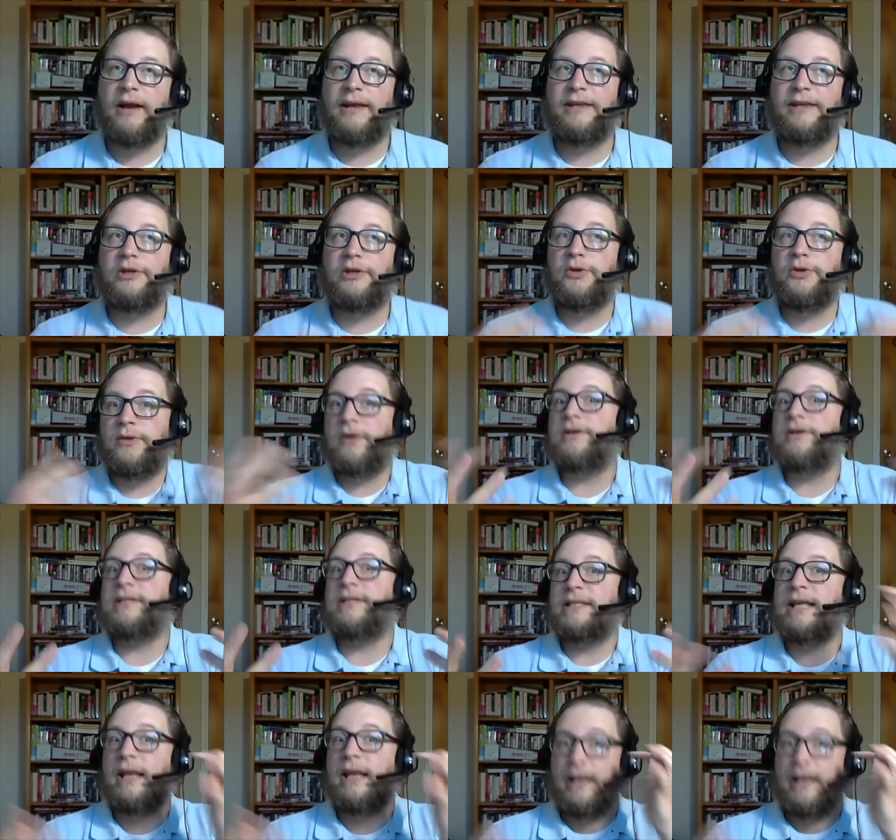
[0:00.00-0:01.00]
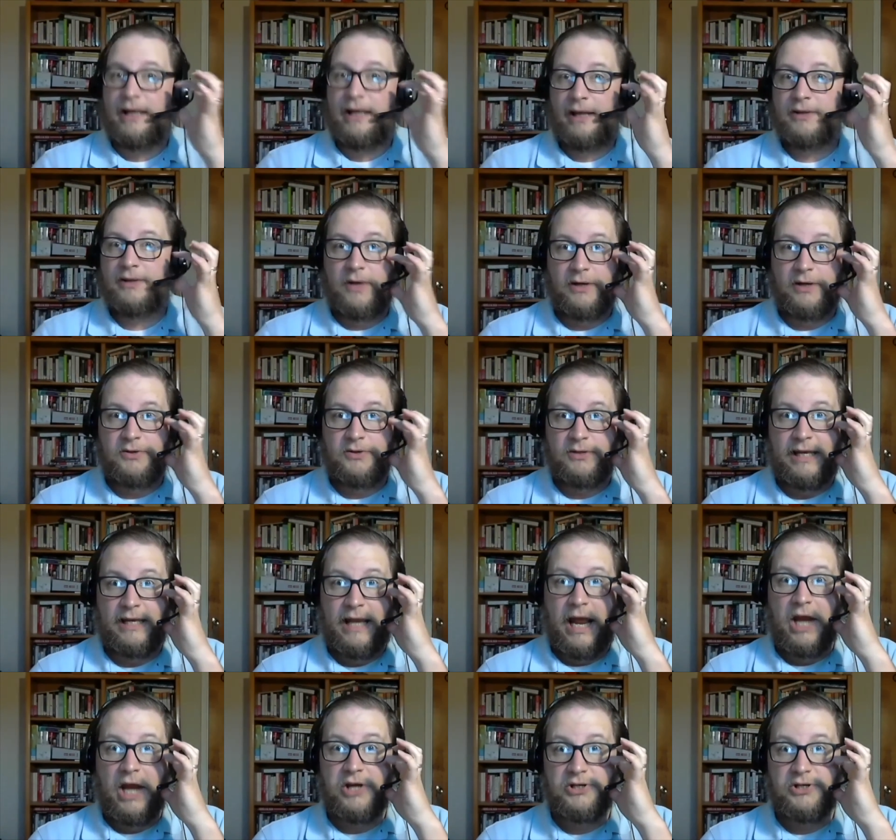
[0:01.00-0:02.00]
their descendants, right, to the
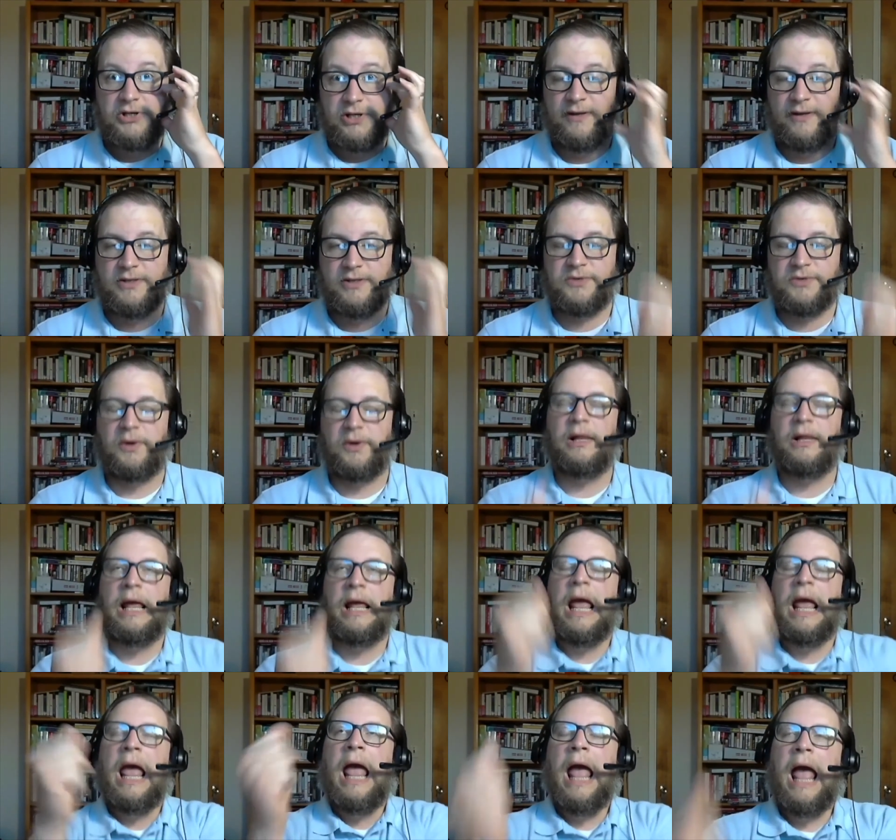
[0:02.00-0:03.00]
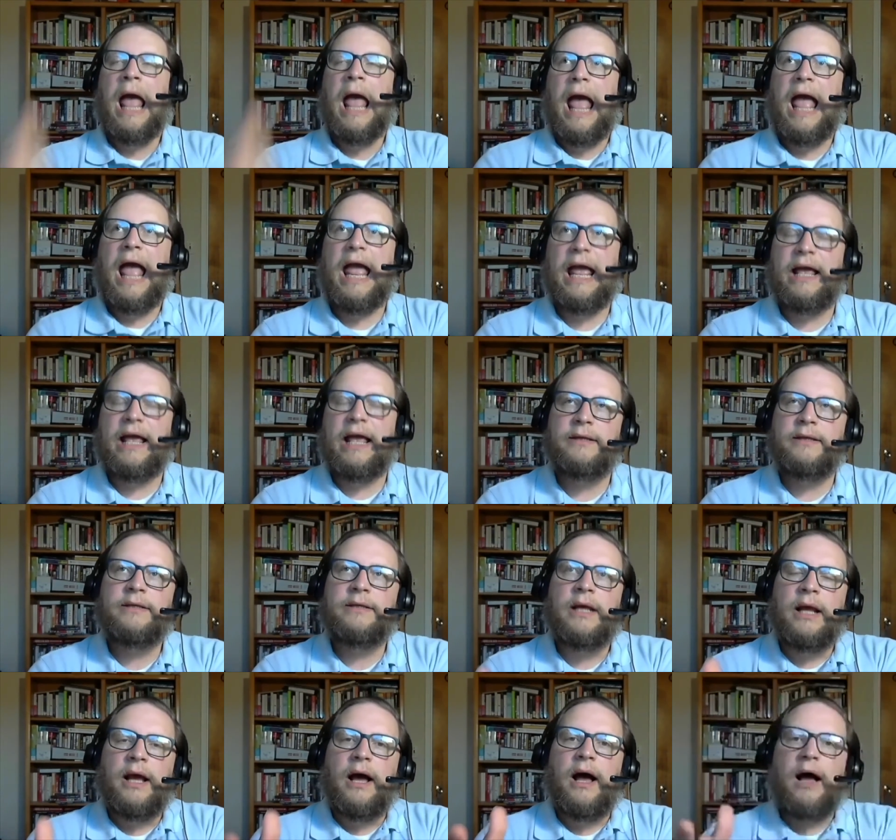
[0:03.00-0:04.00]
nation of Israel. And
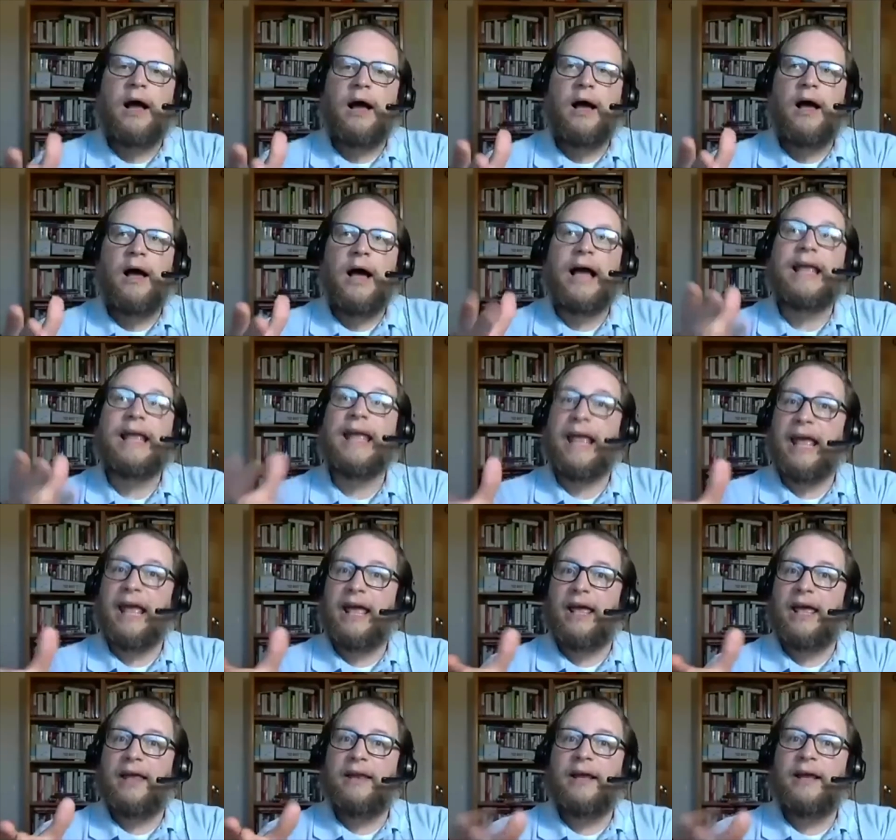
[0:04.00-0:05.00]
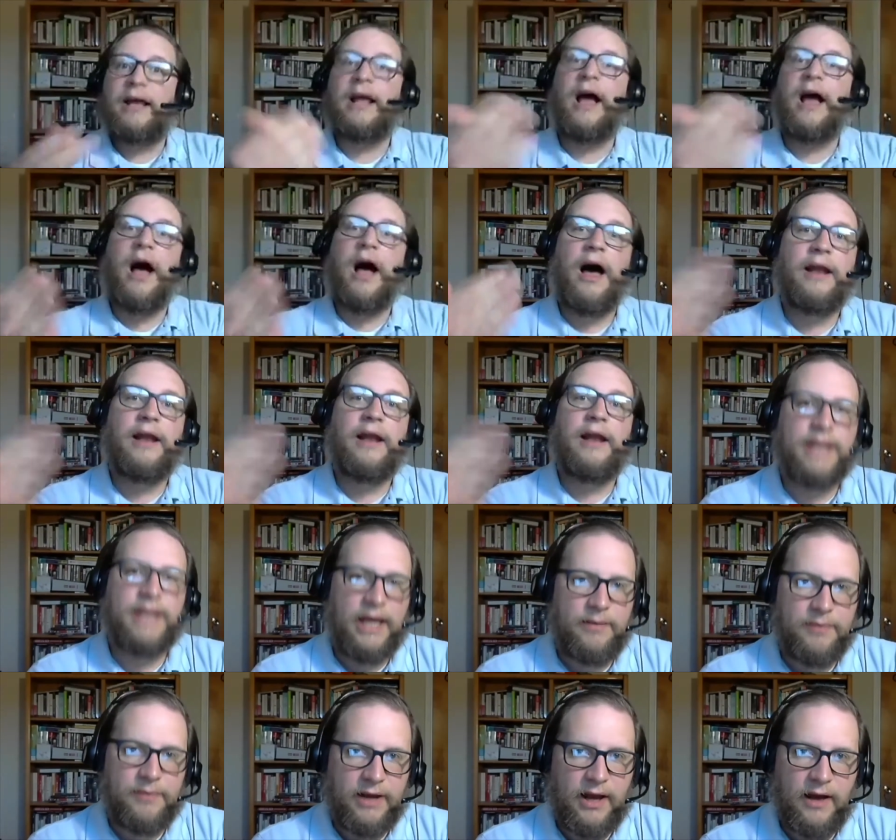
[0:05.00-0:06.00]
again, God is
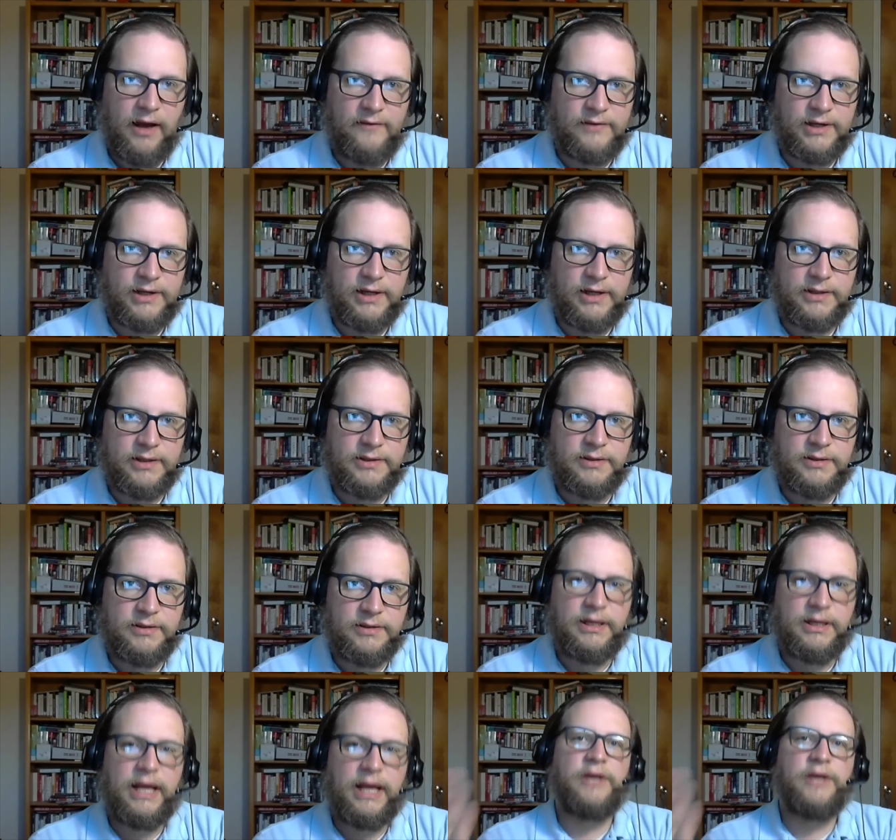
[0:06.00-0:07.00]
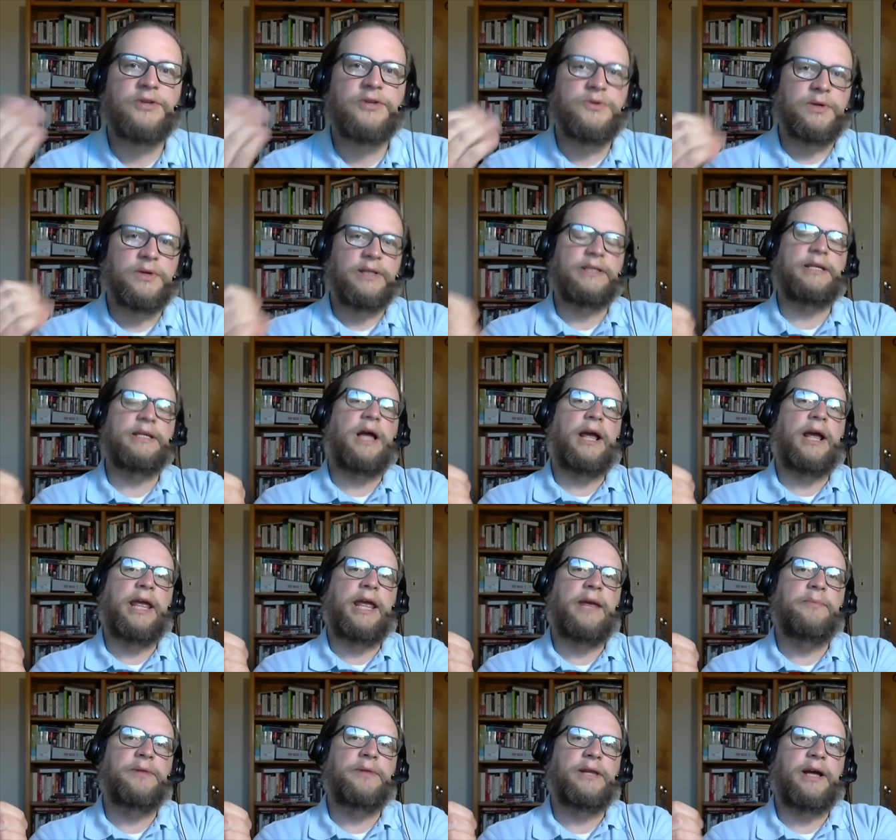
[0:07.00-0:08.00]
keeping covenants. Israel is not
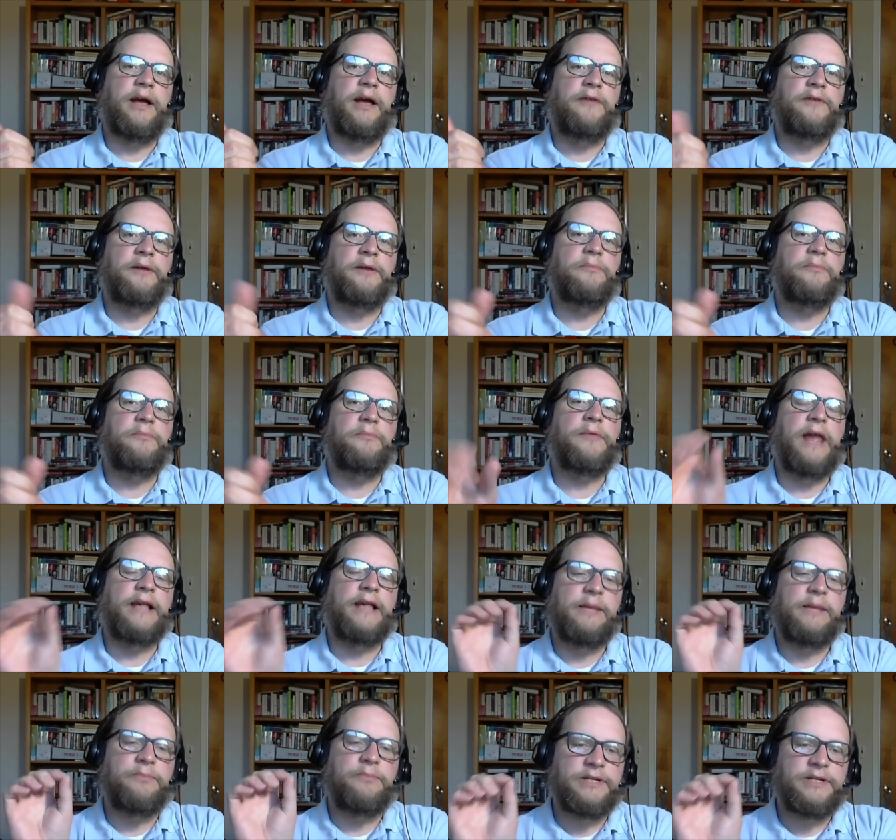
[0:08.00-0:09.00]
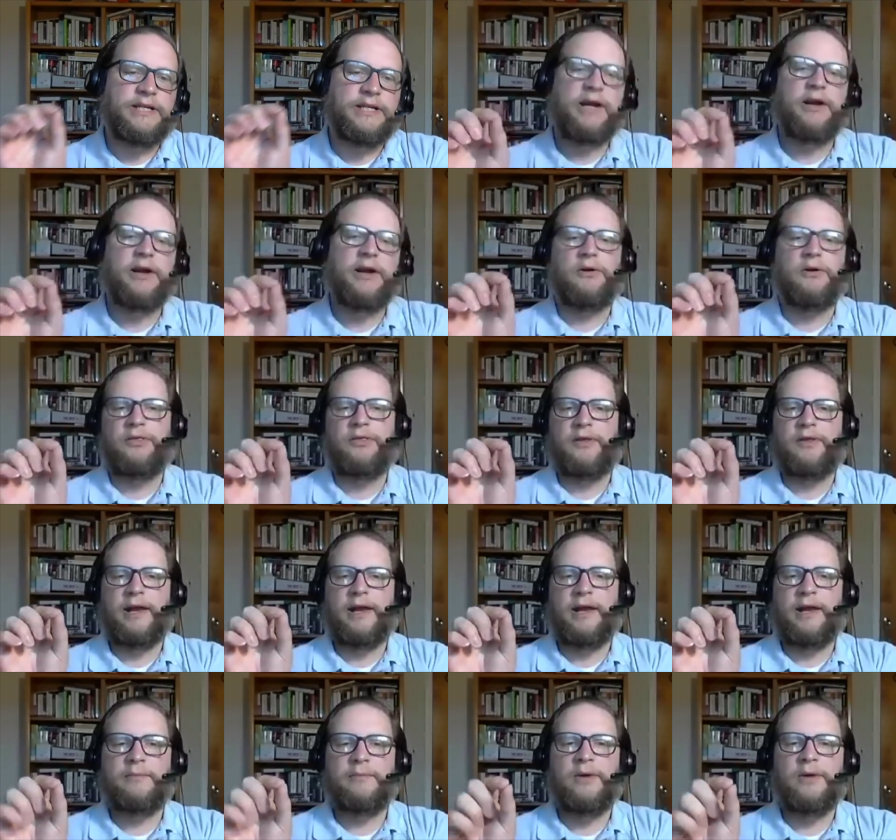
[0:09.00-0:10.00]
keeping the covenant. That's a particular
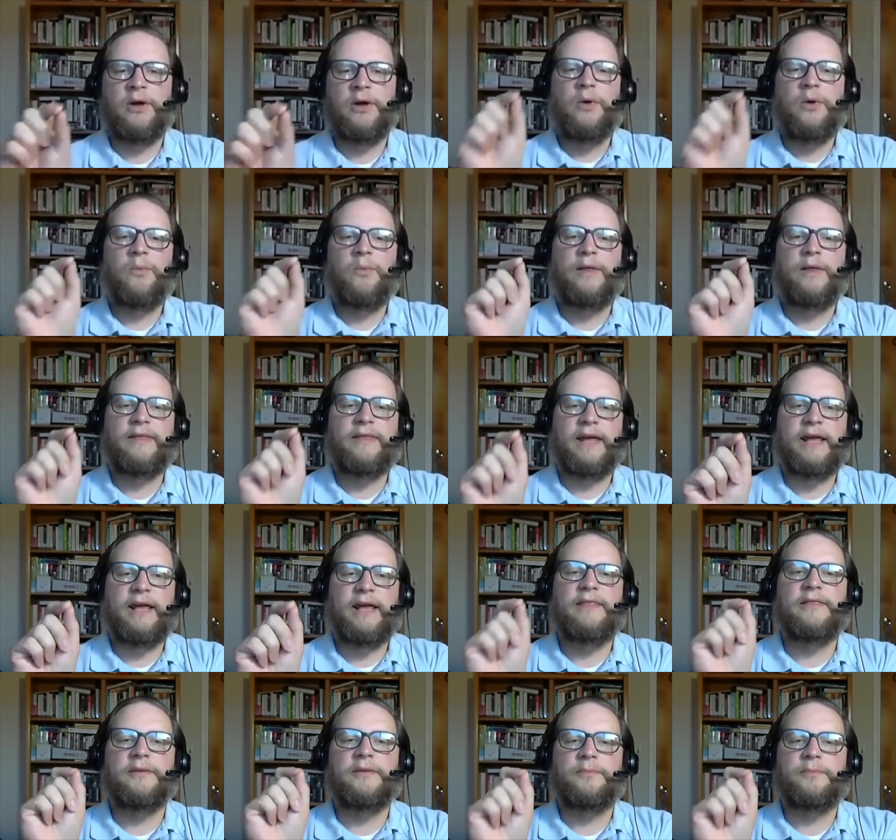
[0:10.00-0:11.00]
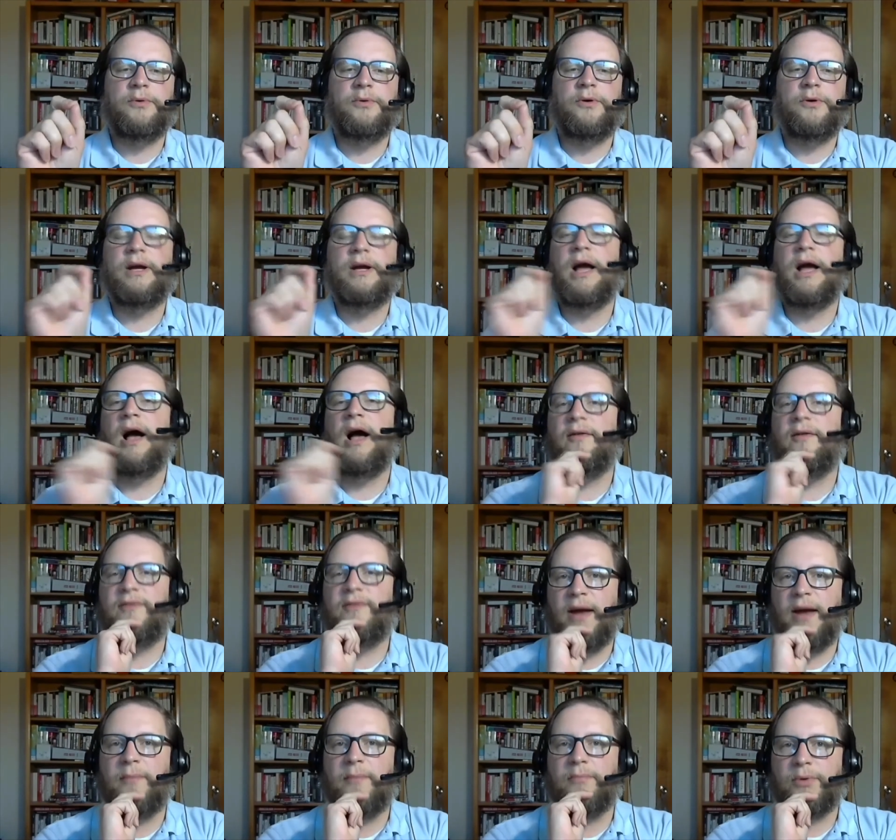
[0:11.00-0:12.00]
theme within the book of
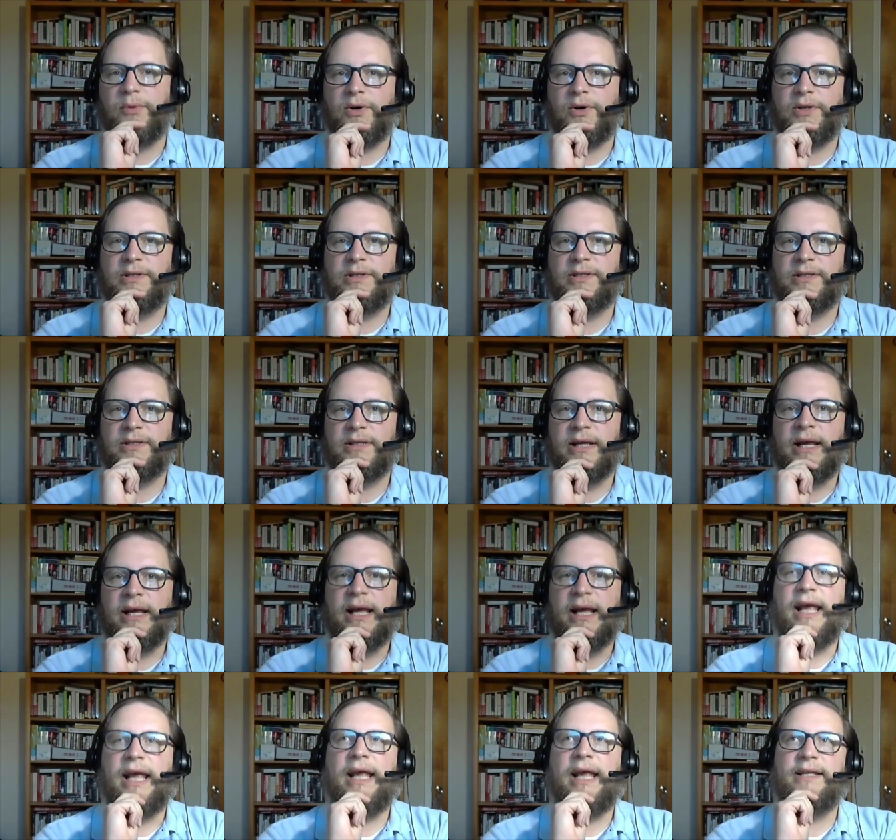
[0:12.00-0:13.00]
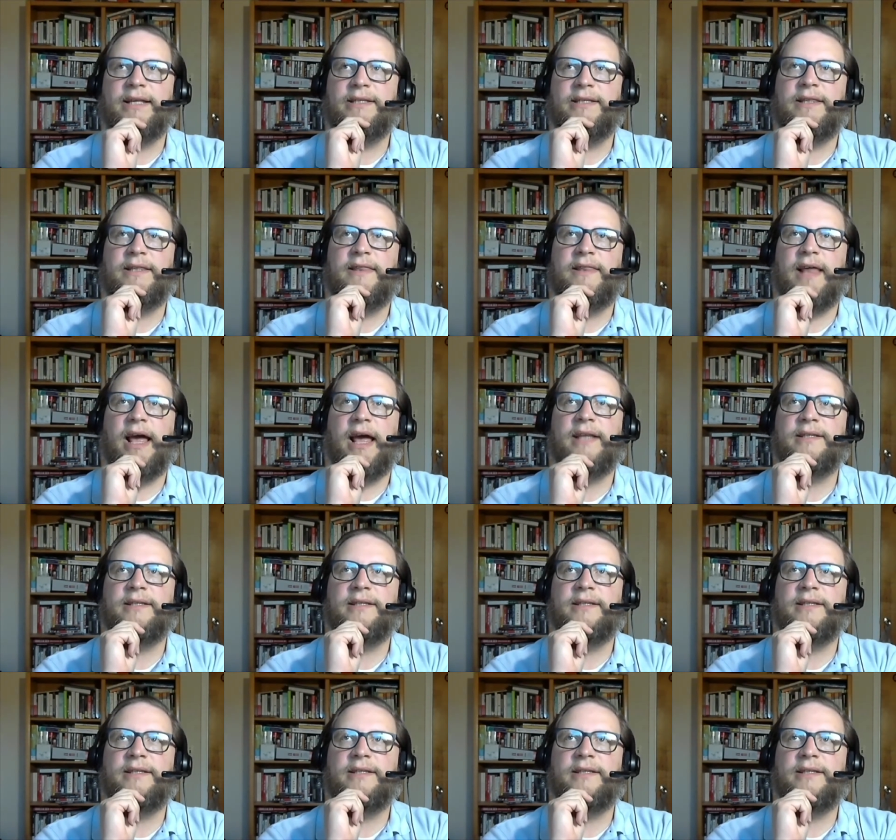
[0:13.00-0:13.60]
Numbers, is that